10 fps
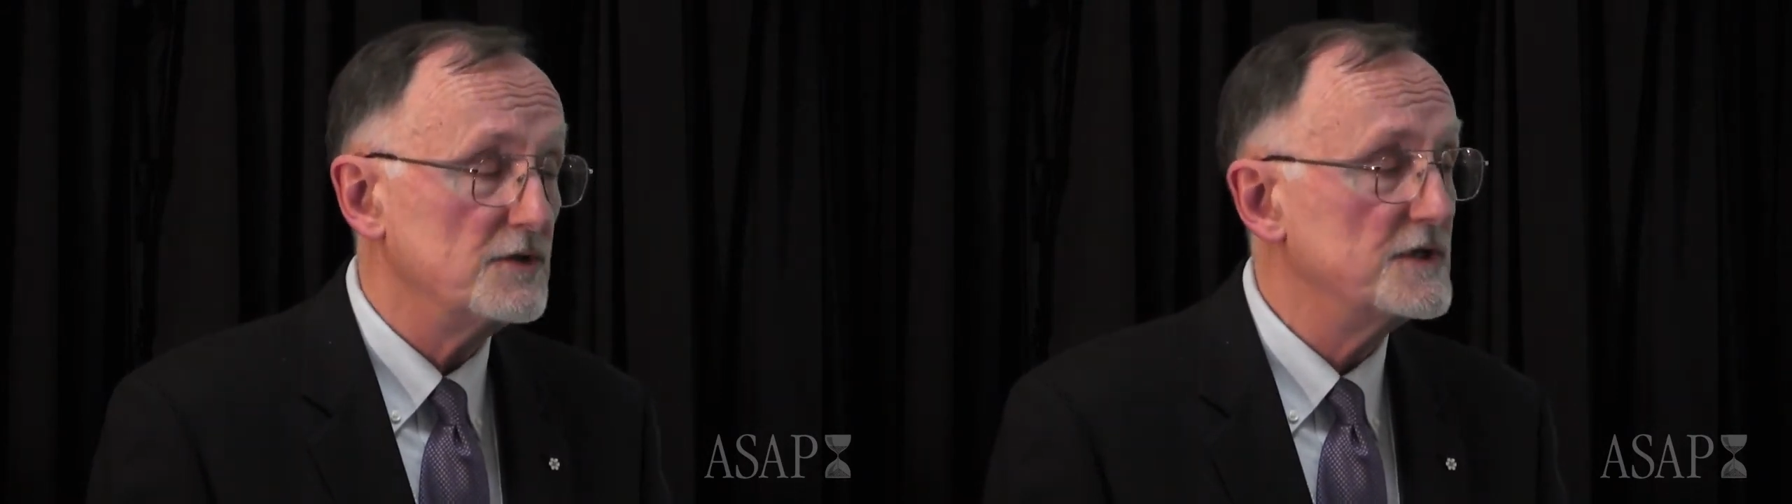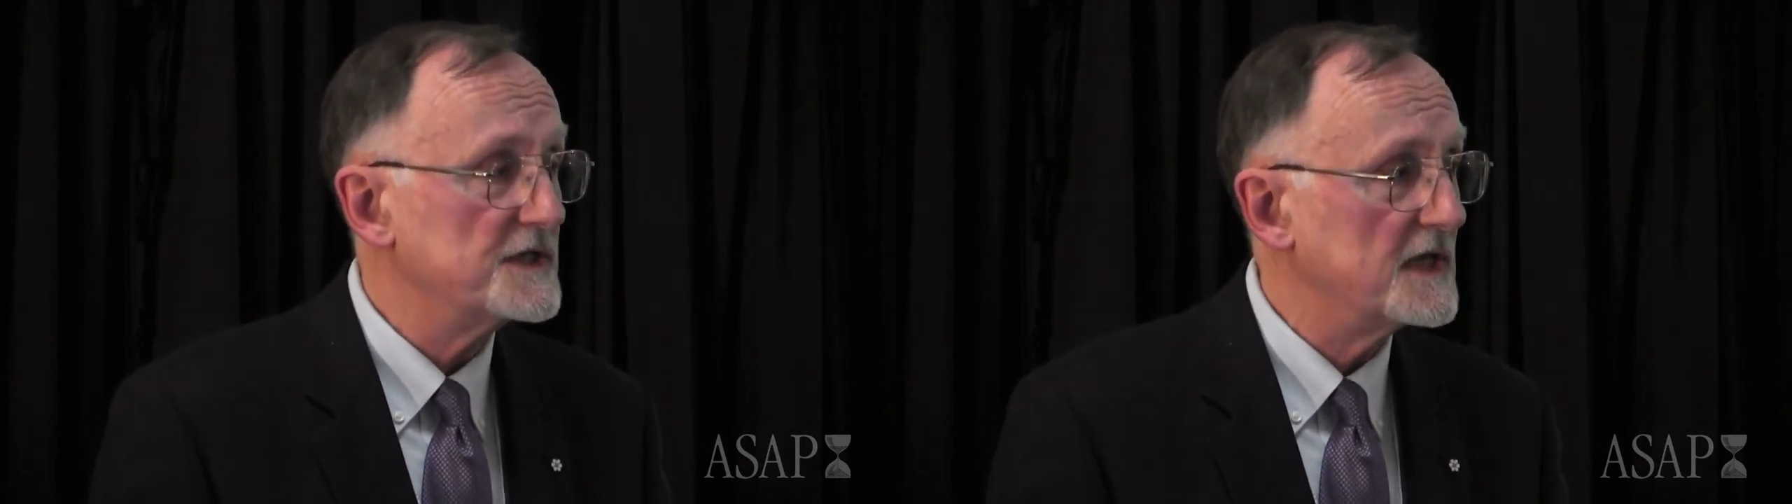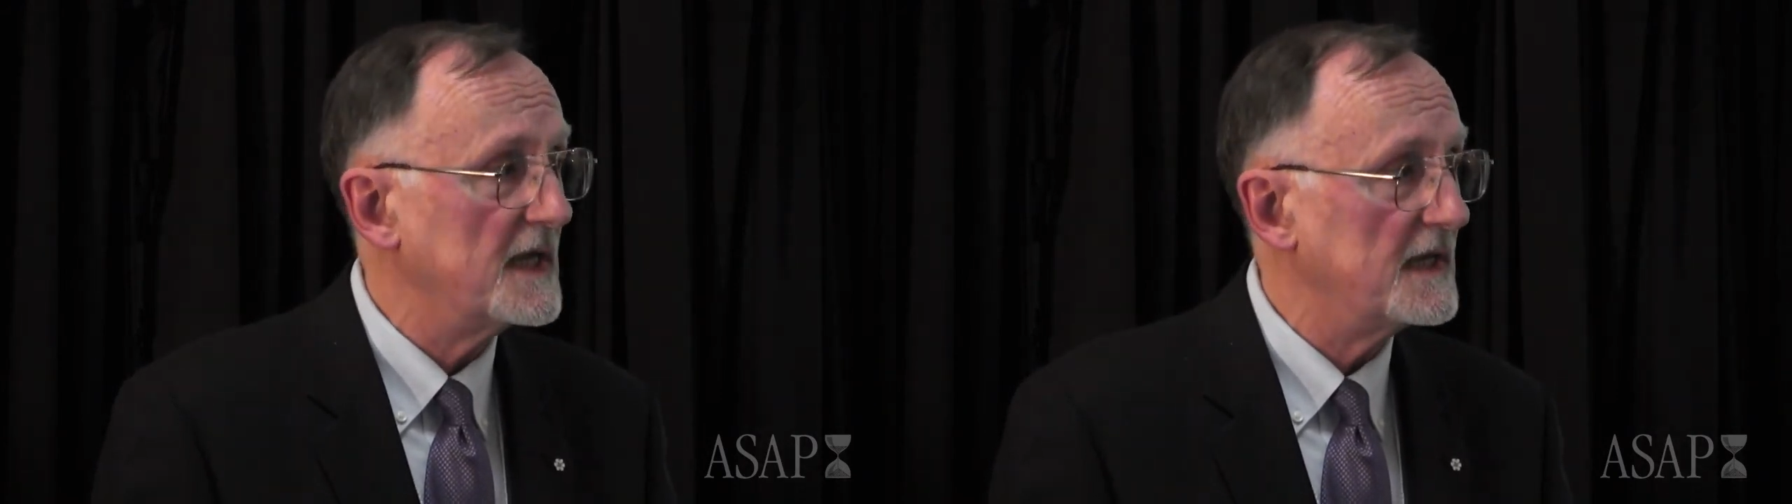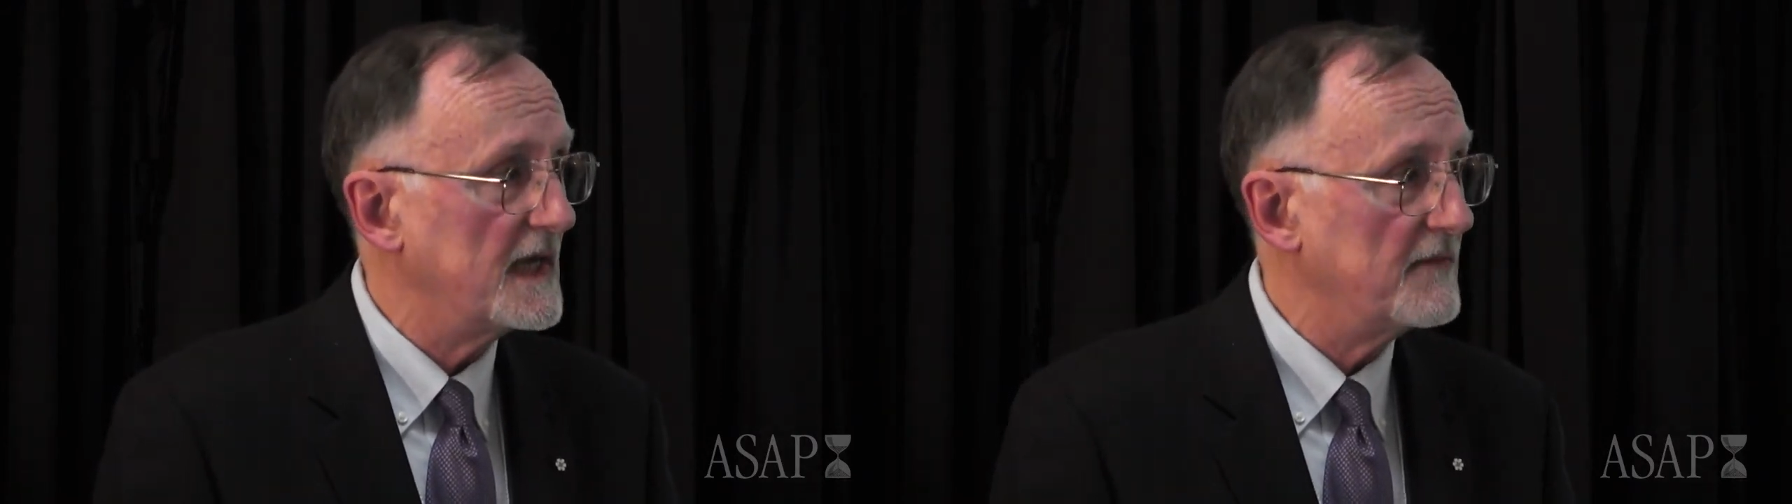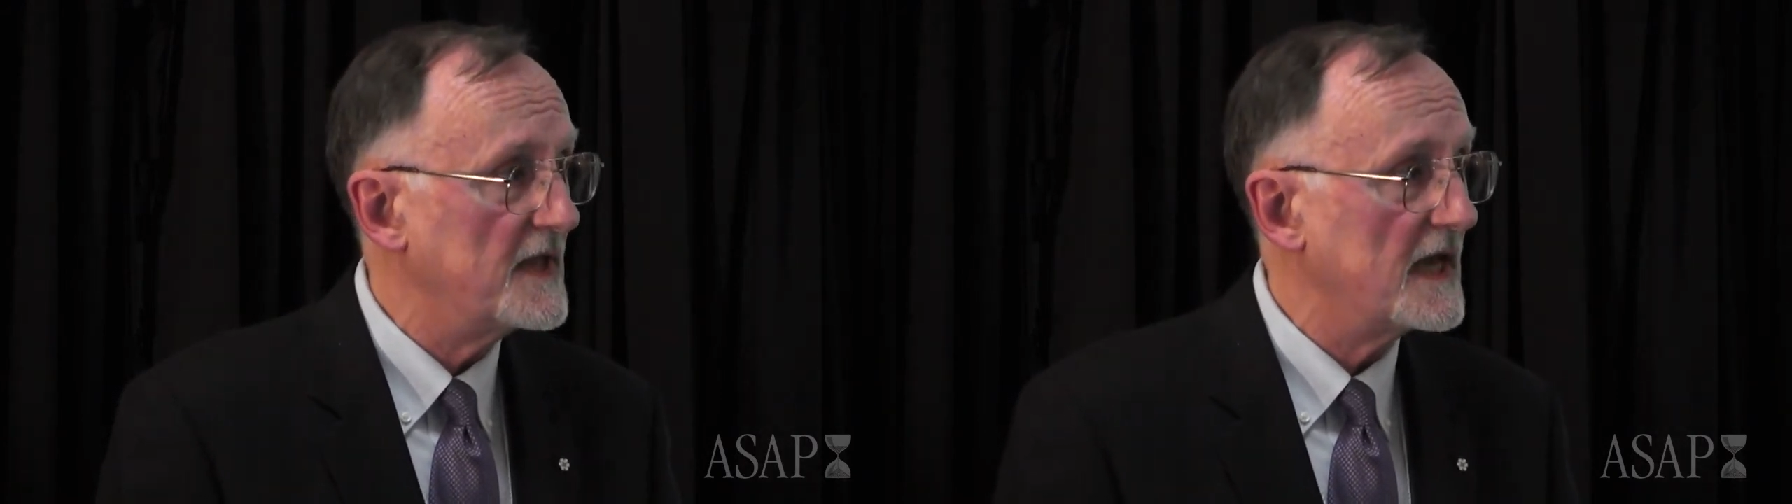You just can't
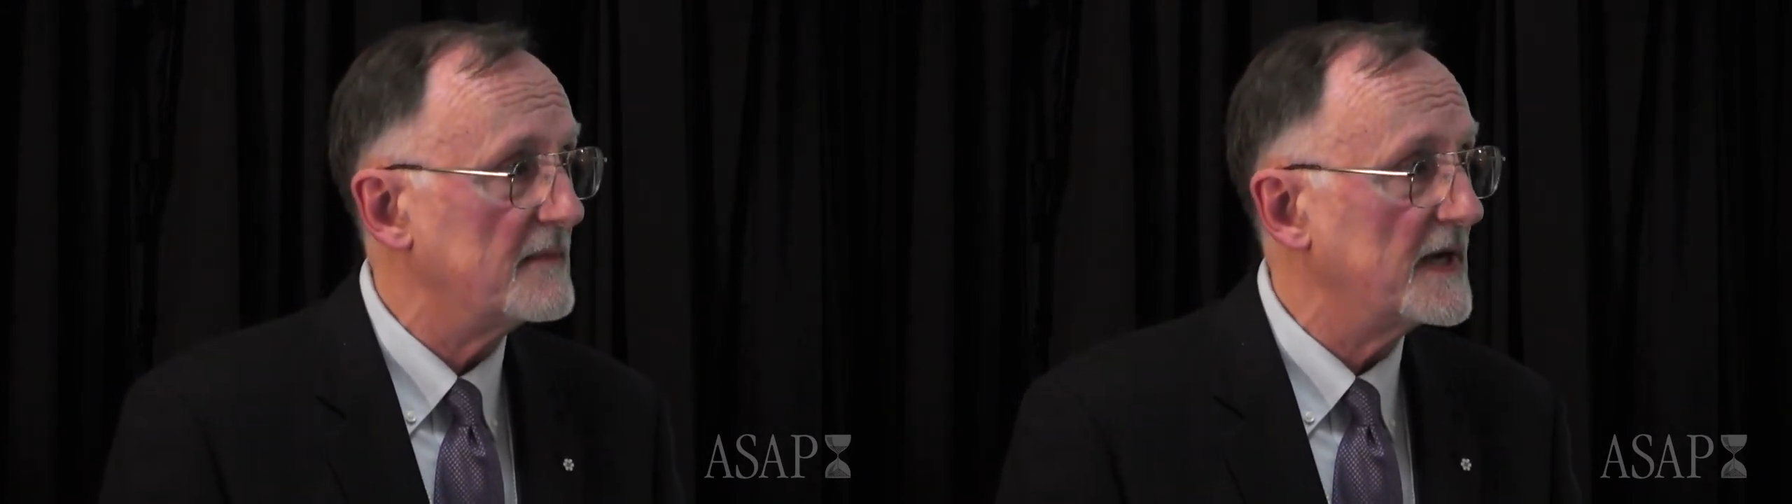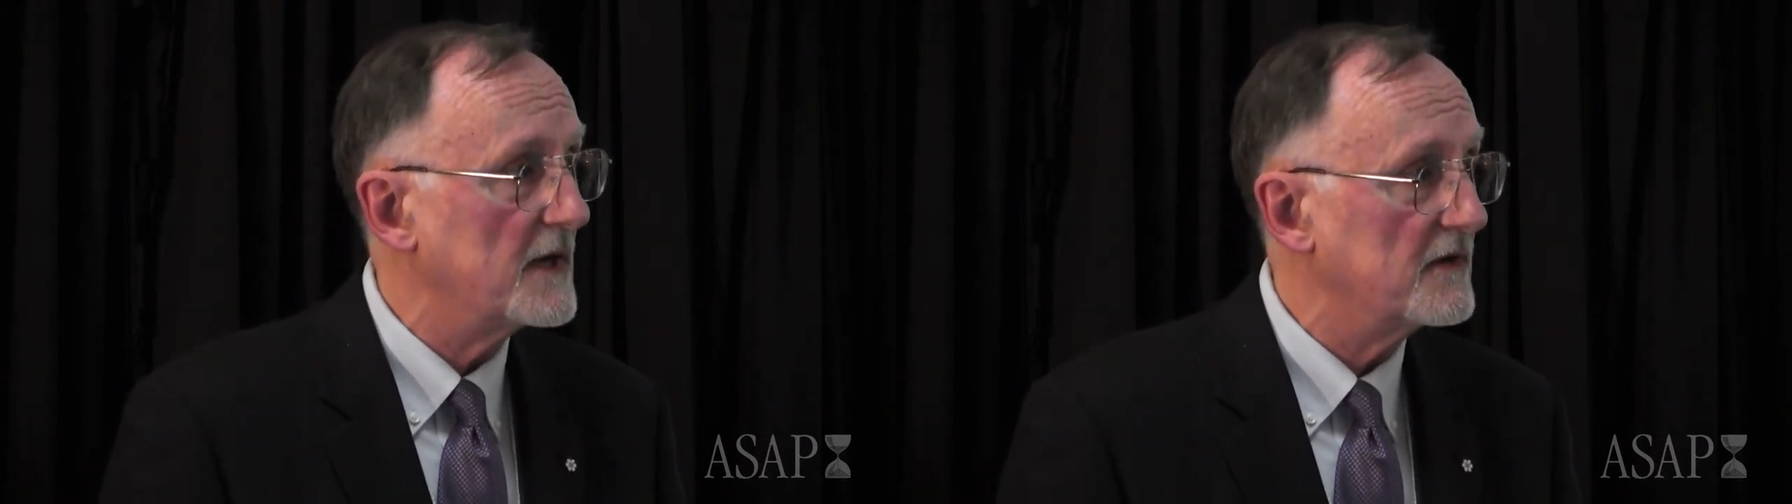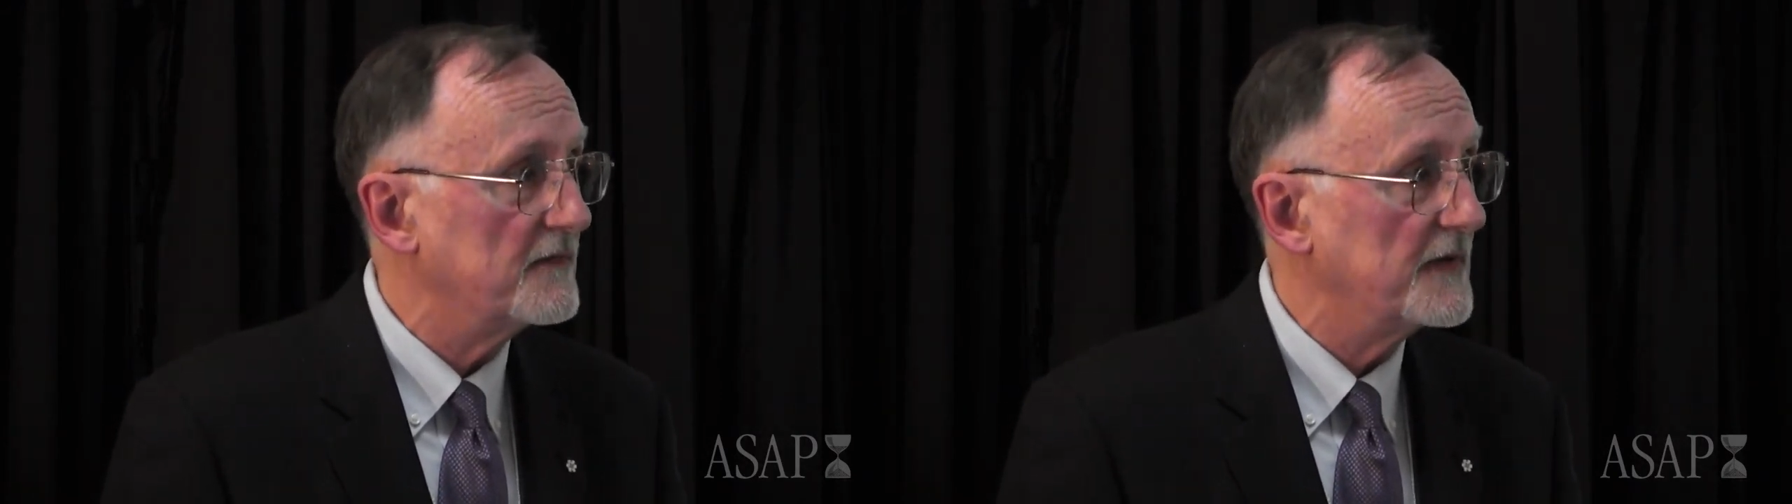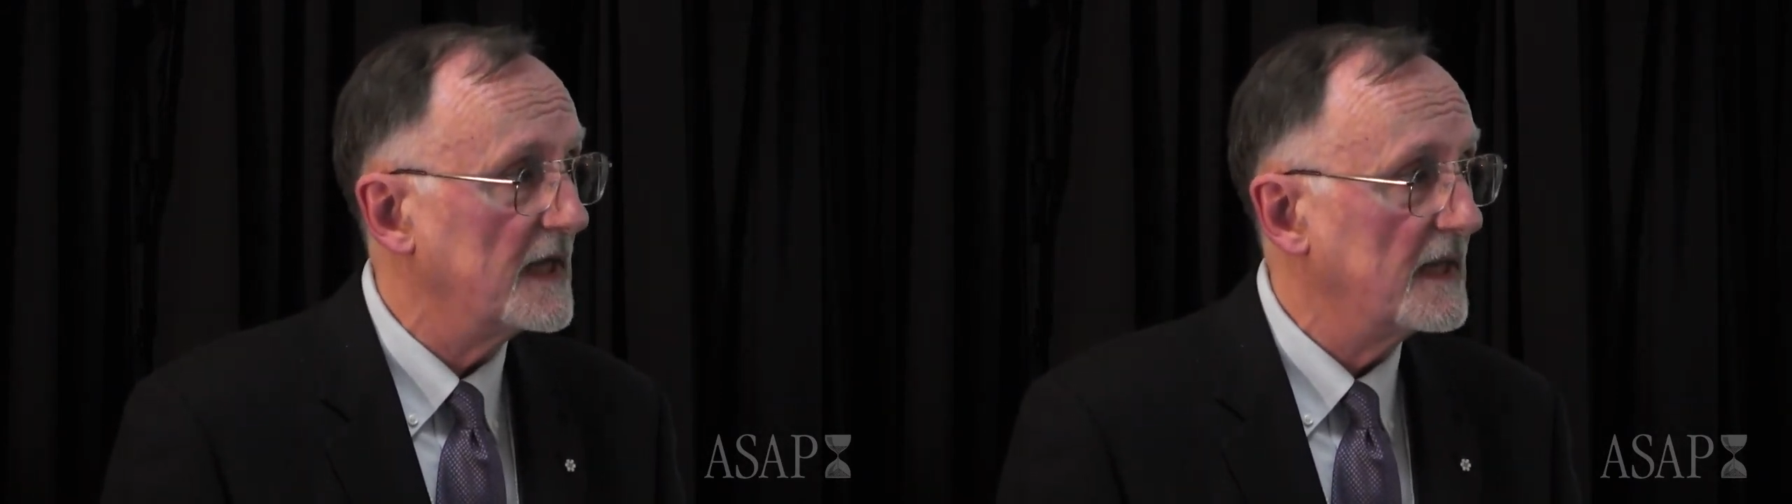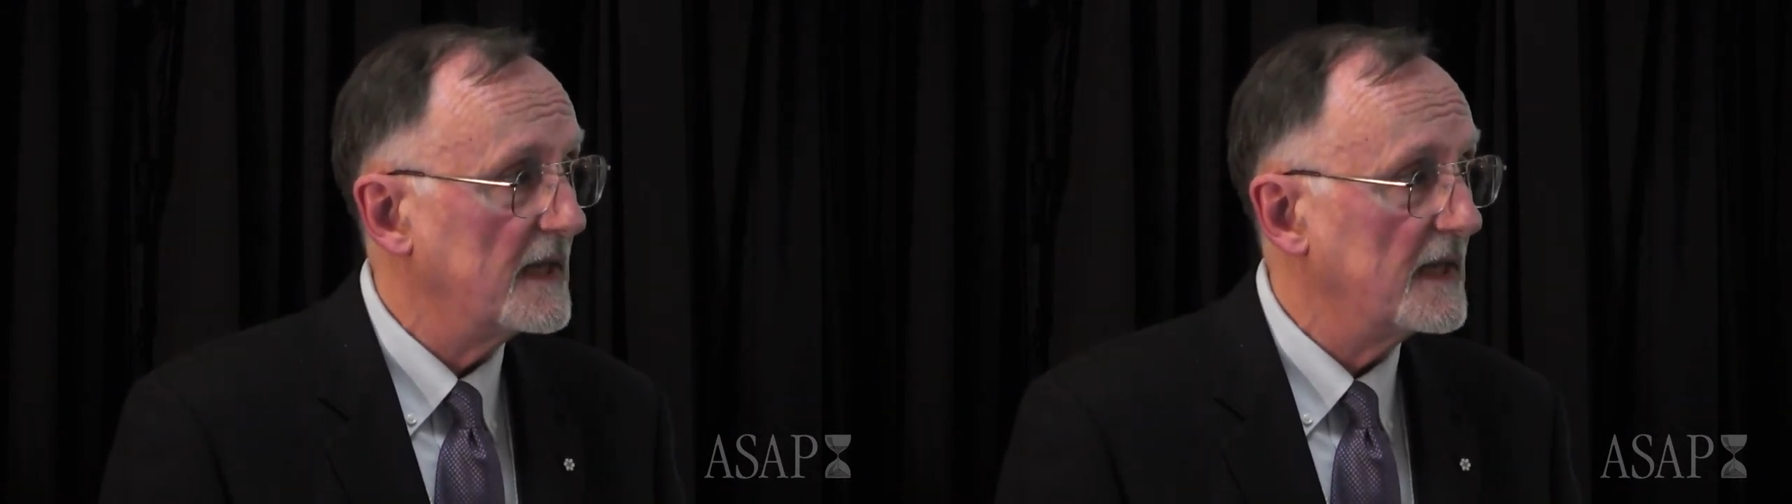have that amount of